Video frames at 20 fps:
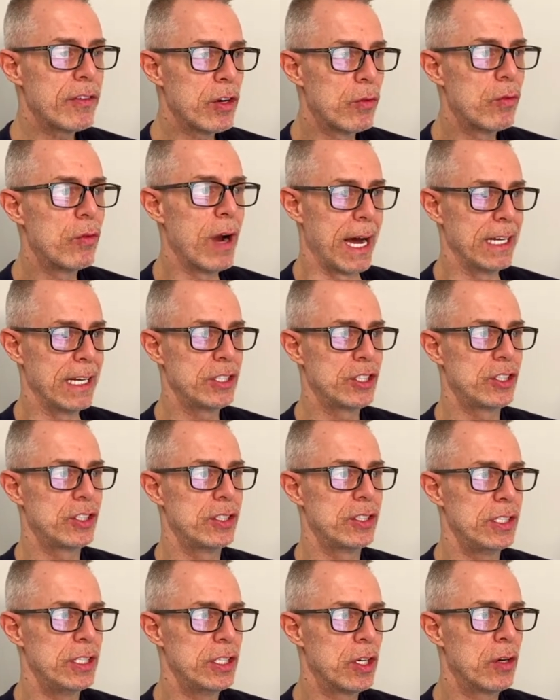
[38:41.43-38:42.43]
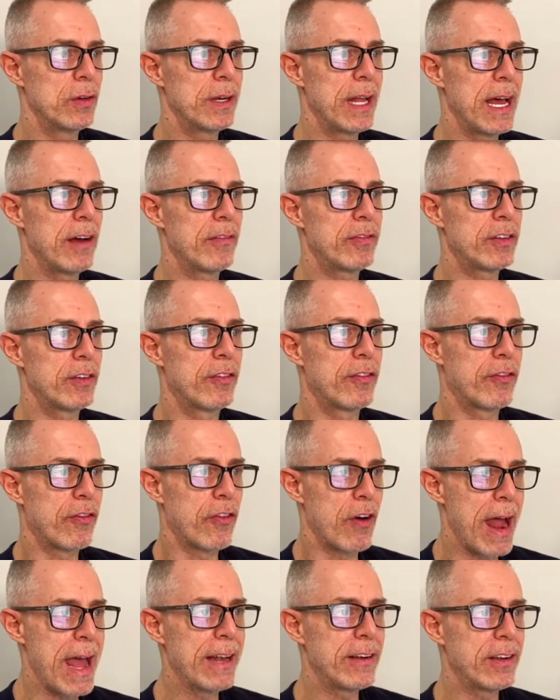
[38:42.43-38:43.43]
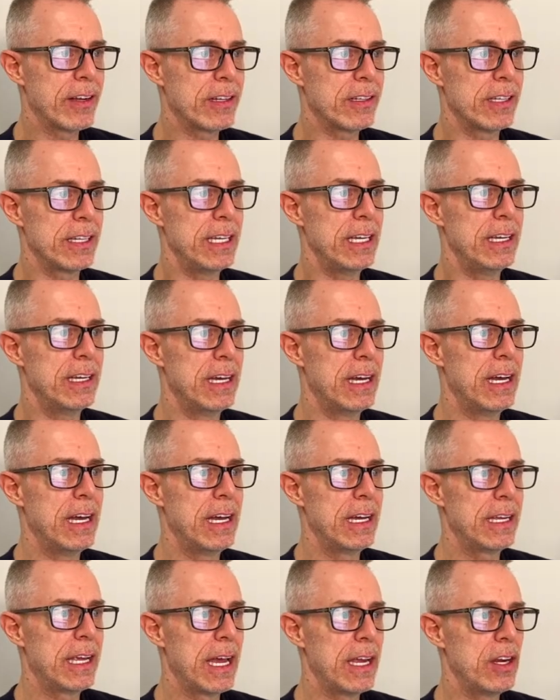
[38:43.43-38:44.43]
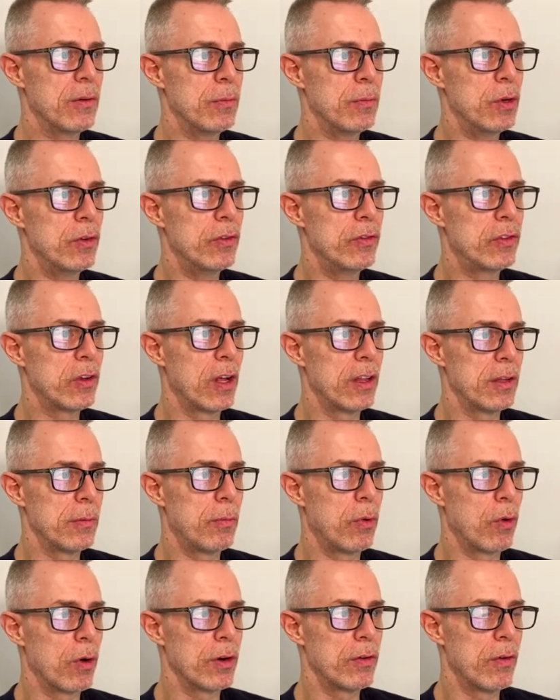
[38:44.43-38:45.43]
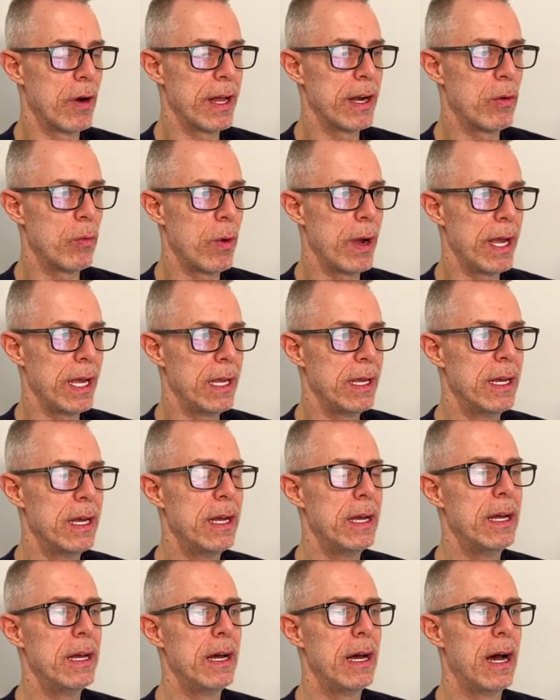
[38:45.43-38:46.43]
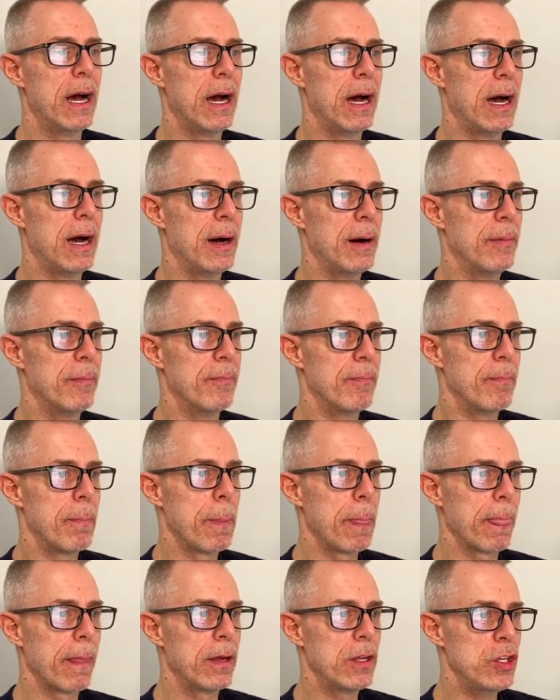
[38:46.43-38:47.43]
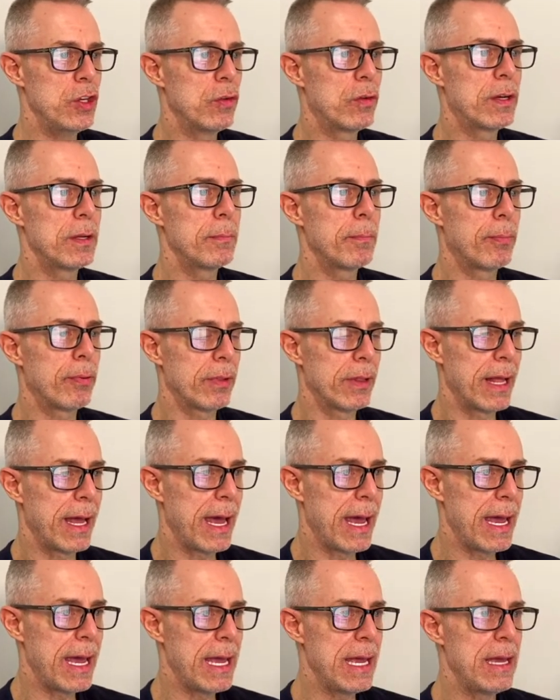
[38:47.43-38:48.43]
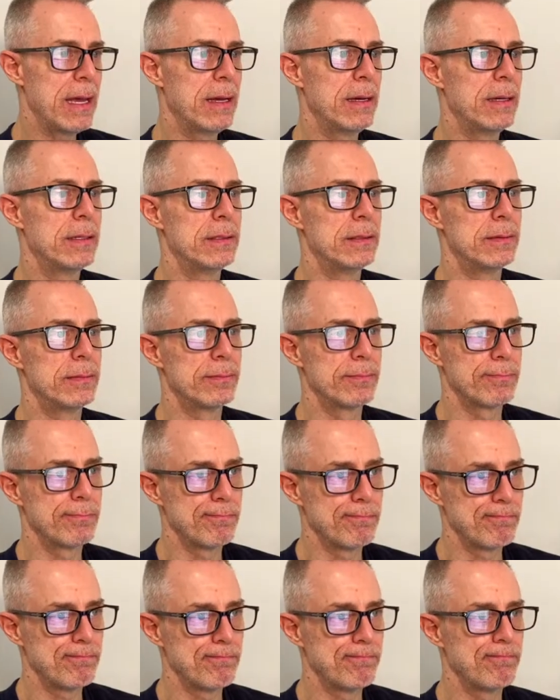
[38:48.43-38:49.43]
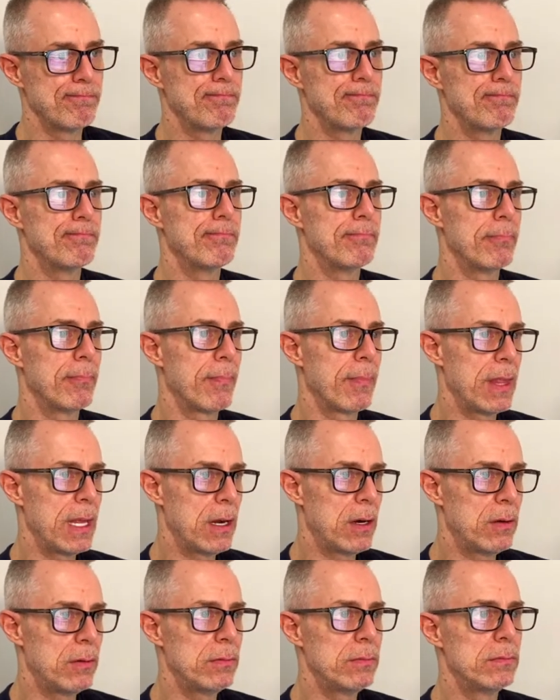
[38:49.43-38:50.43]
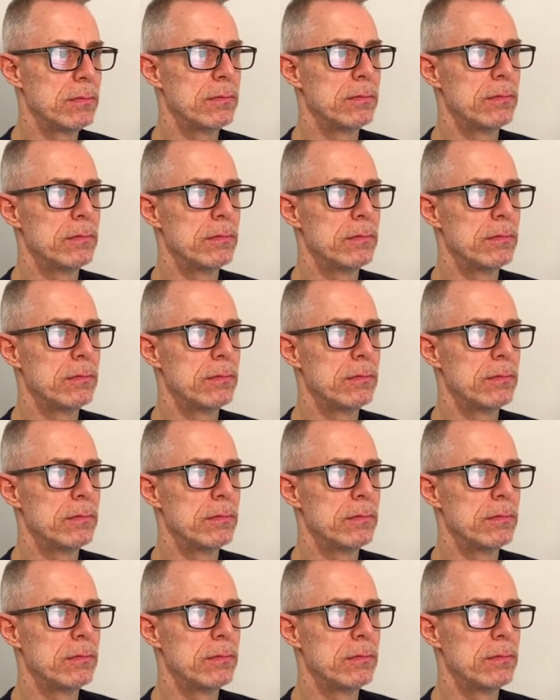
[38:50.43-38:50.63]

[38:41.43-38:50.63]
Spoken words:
rush. You don't have to frantically get your moves on the board right away. You can play, you know,